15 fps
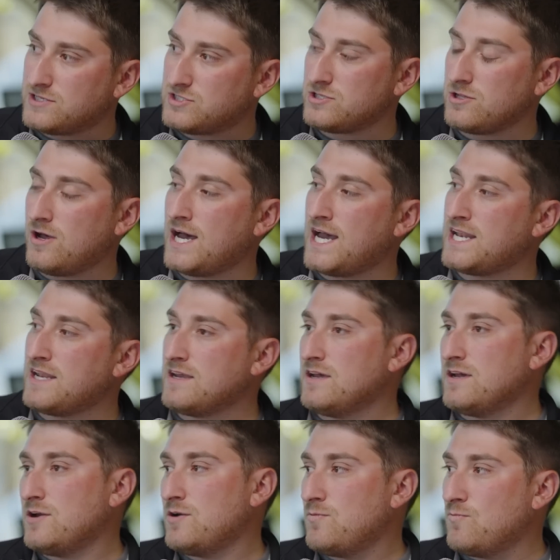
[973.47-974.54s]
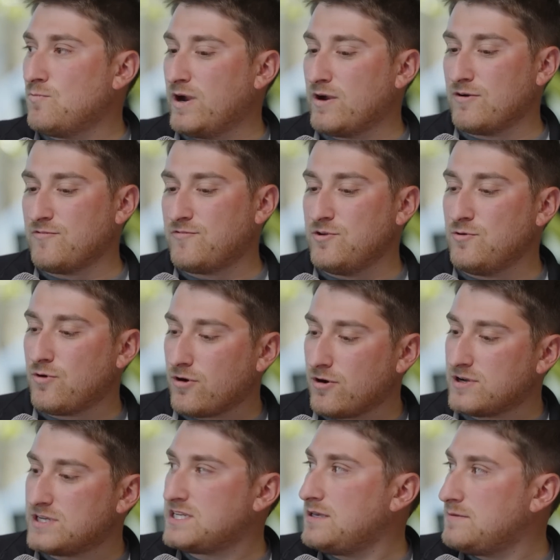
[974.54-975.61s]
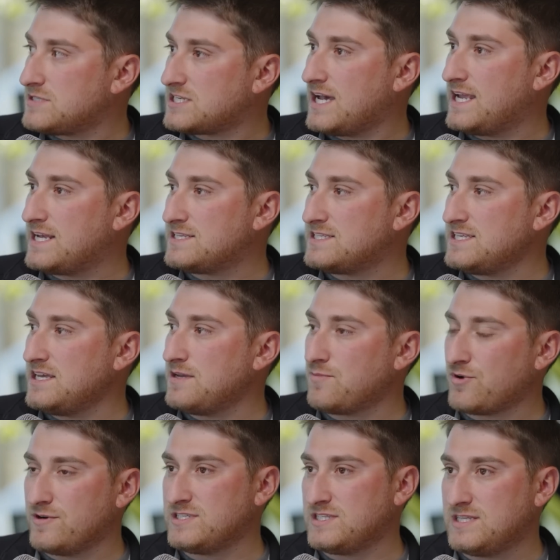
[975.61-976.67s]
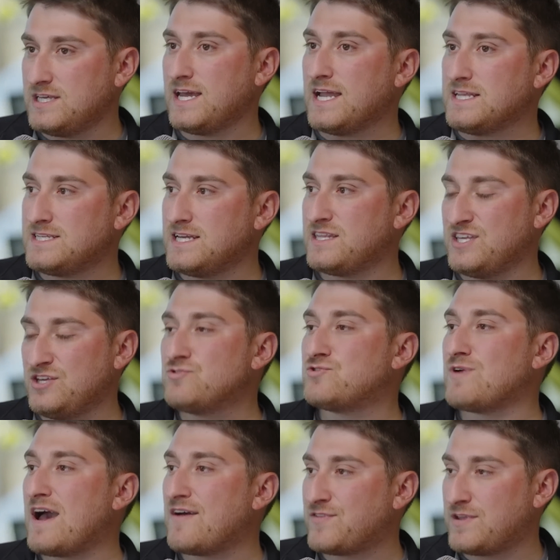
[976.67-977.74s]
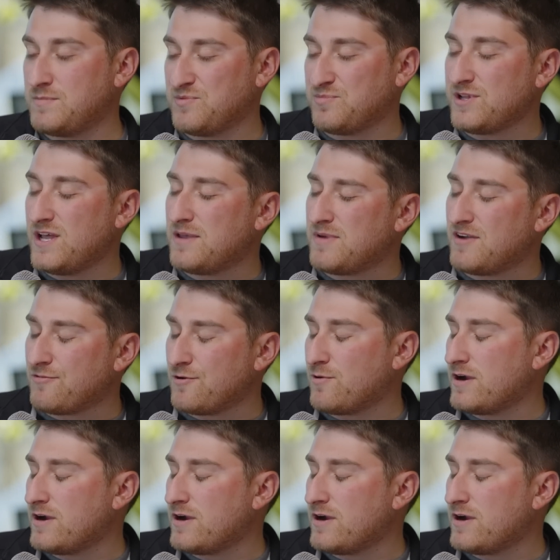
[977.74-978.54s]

slot. Where have you heard teams kind of see him, or is the idea that you draft him and play him everywhere?